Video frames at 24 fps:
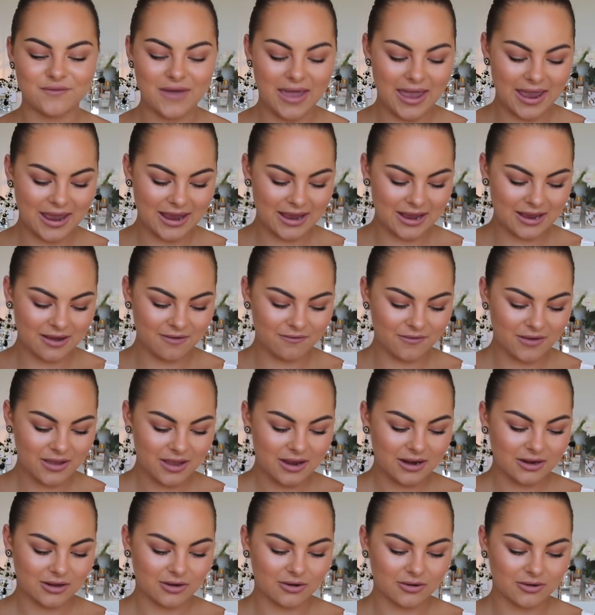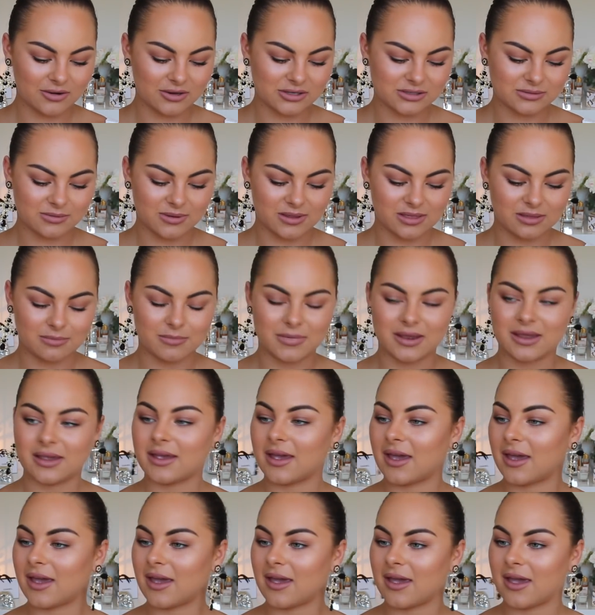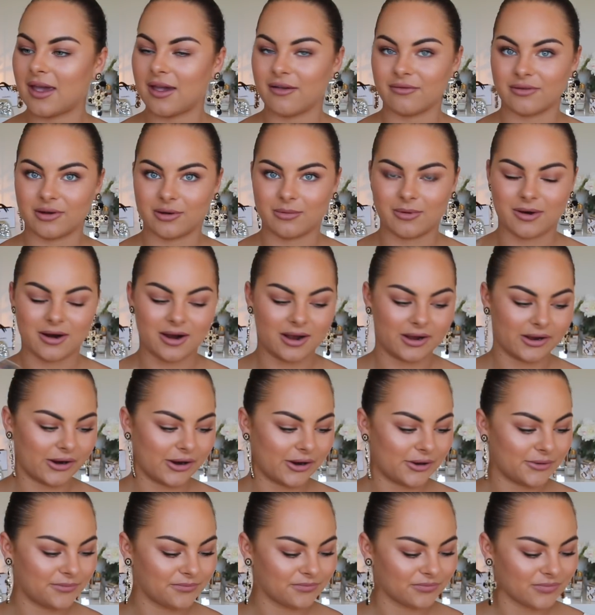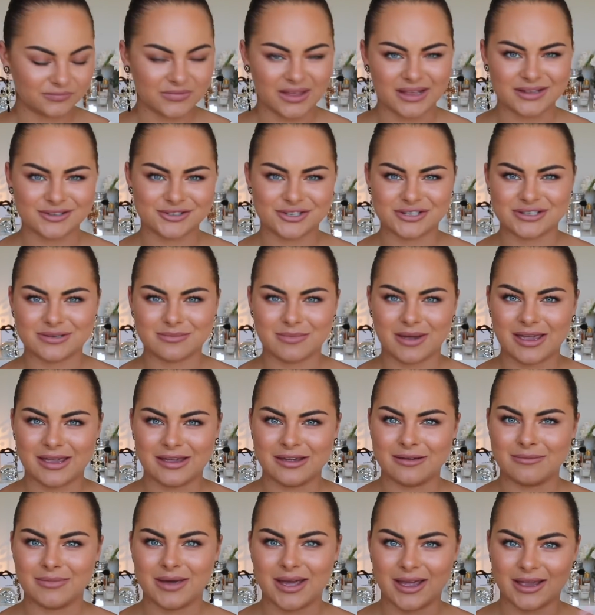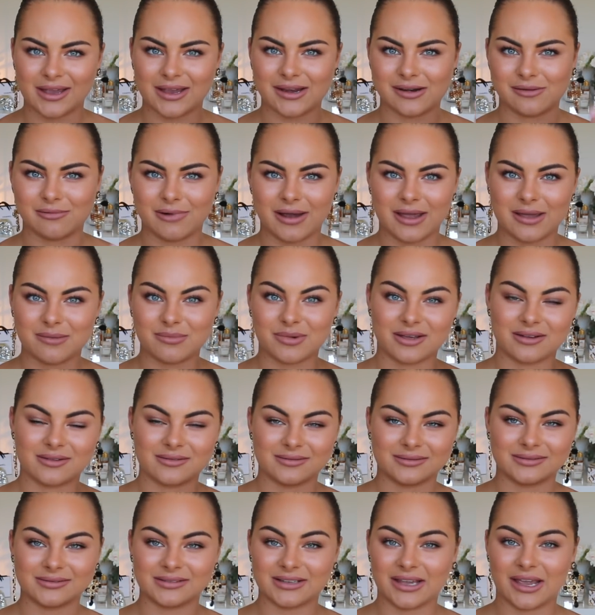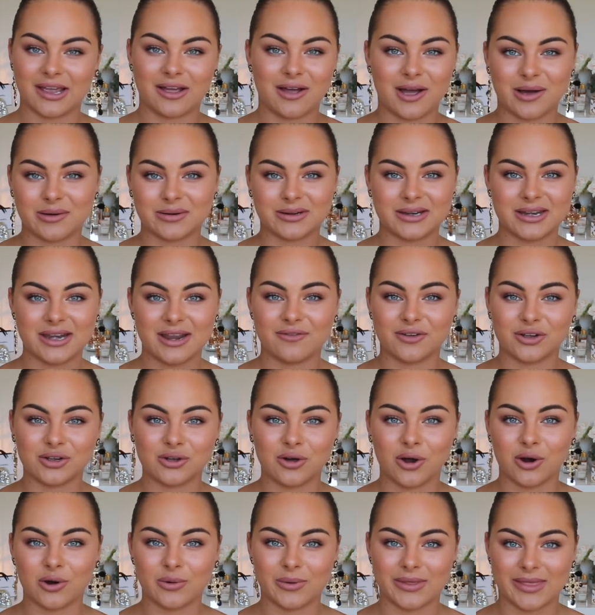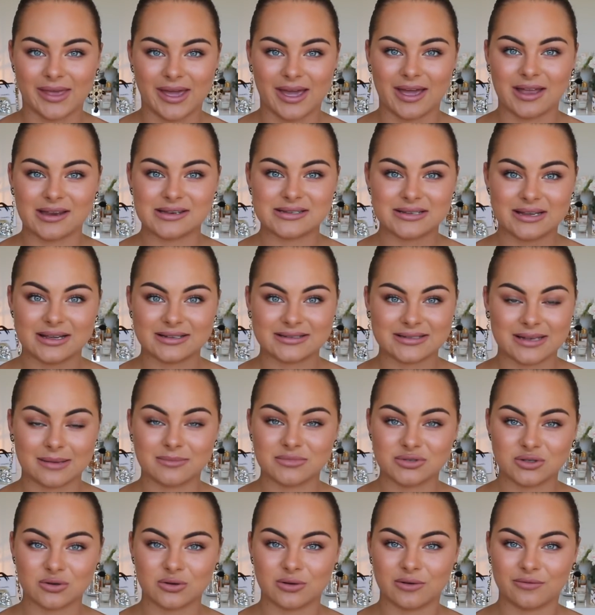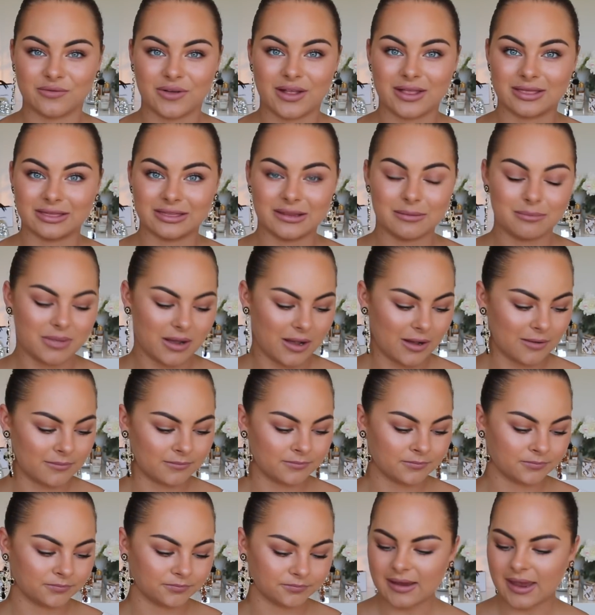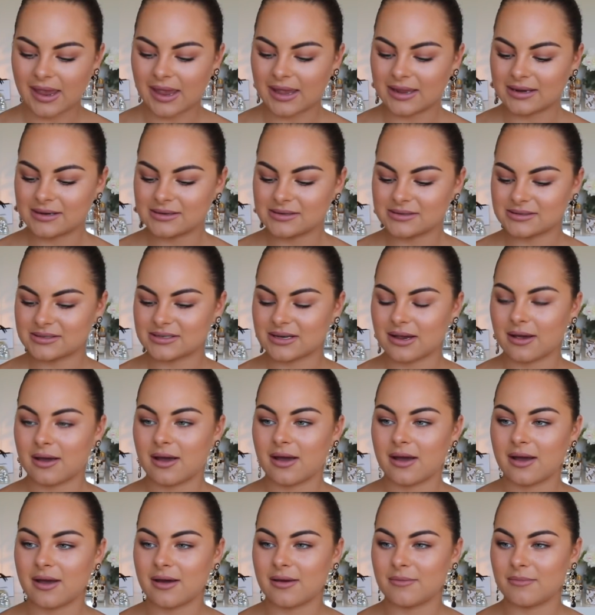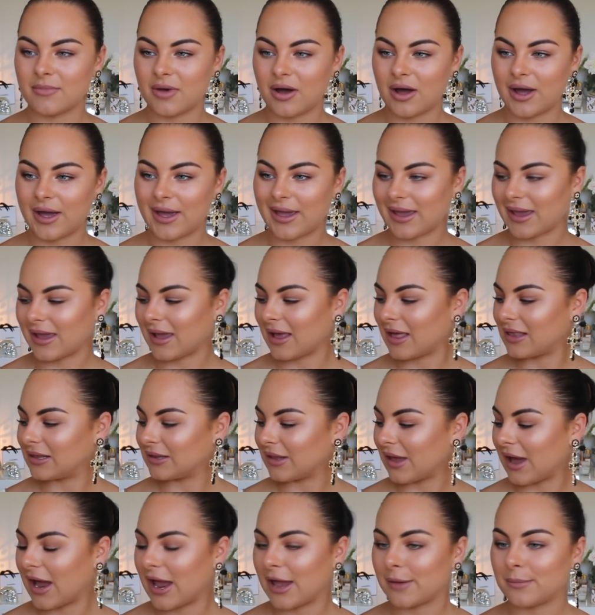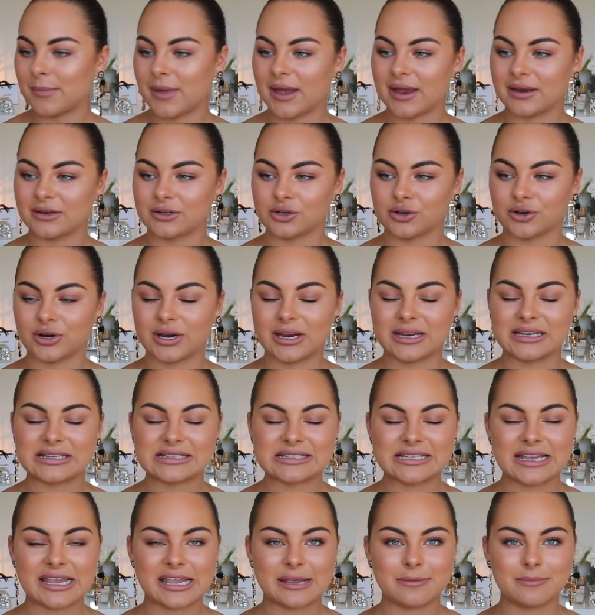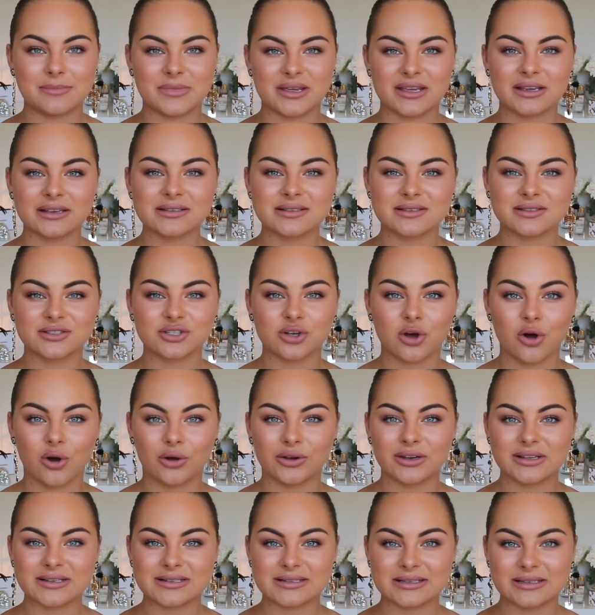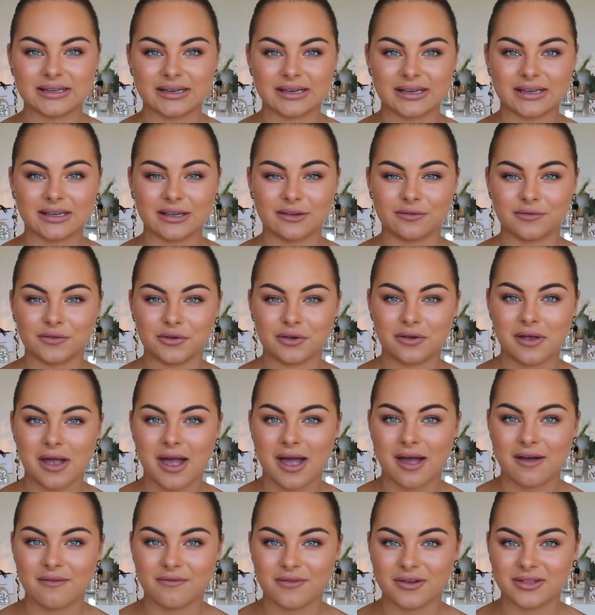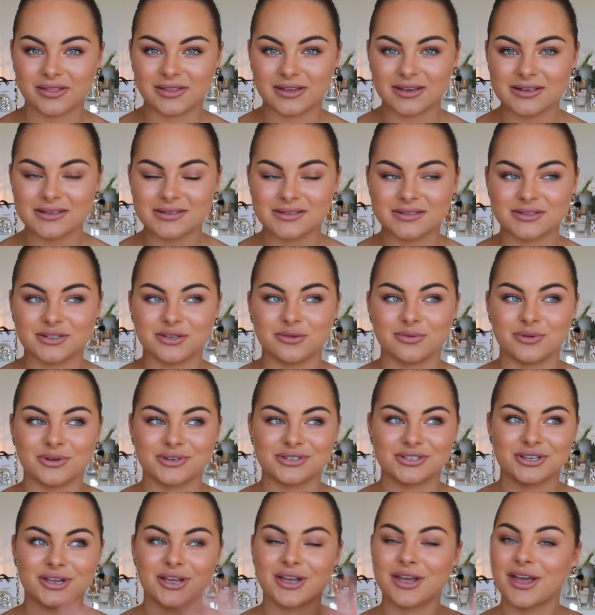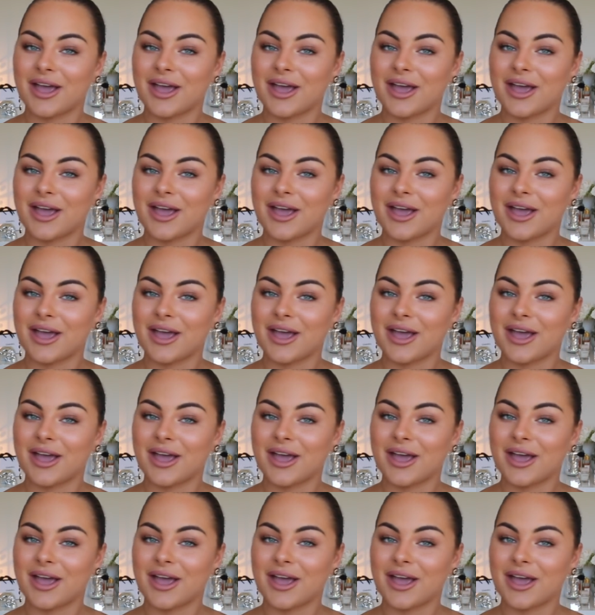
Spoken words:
fave. Goes with me everywhere I go. That's just in my handbag anyway, but yeah, I would never go without some sort of lip balm. And my lime and green tea mist, honestly, if you have this, you would